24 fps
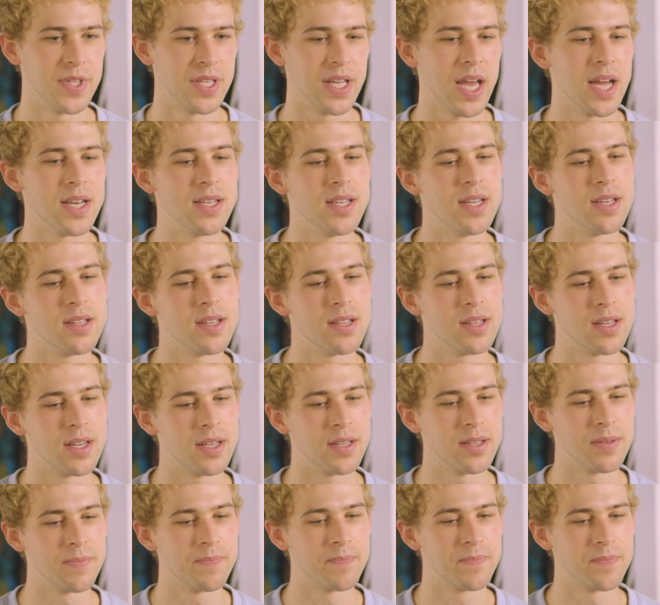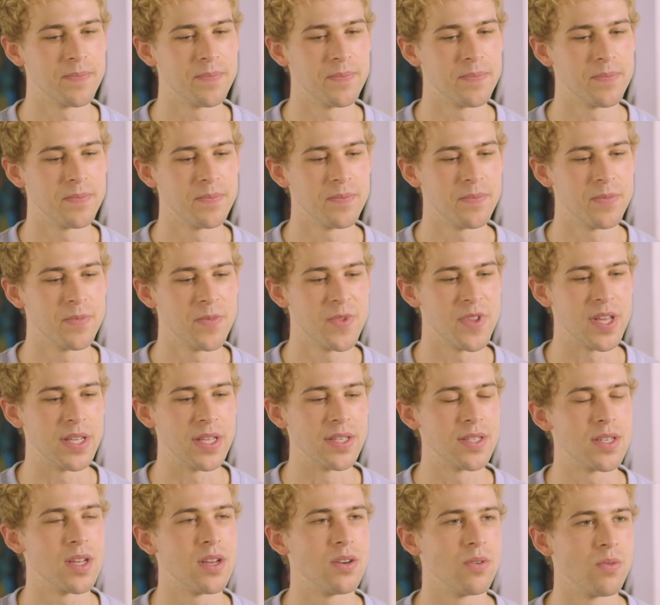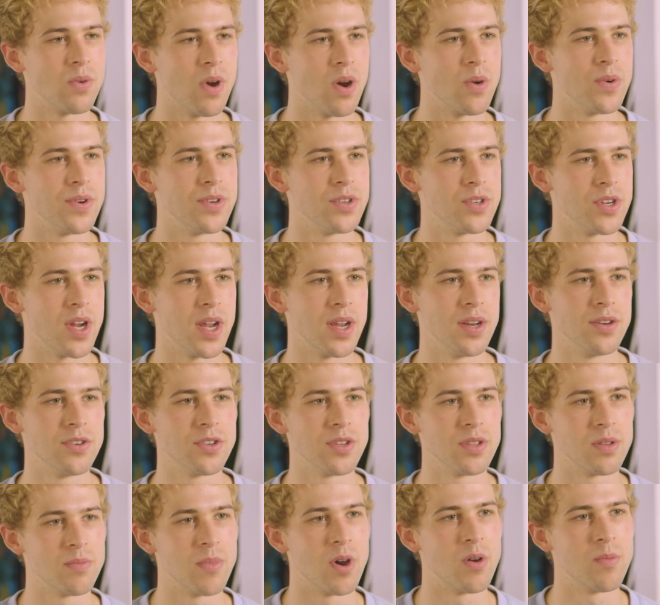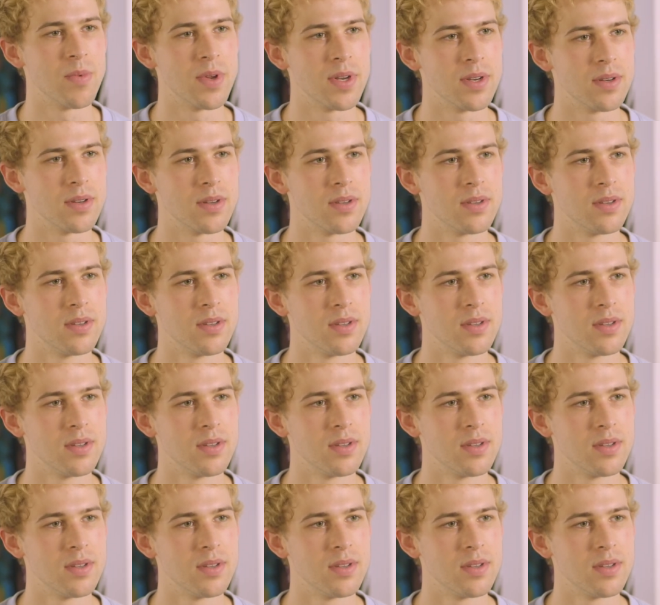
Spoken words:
And the idea that like things can grow and change in the moment.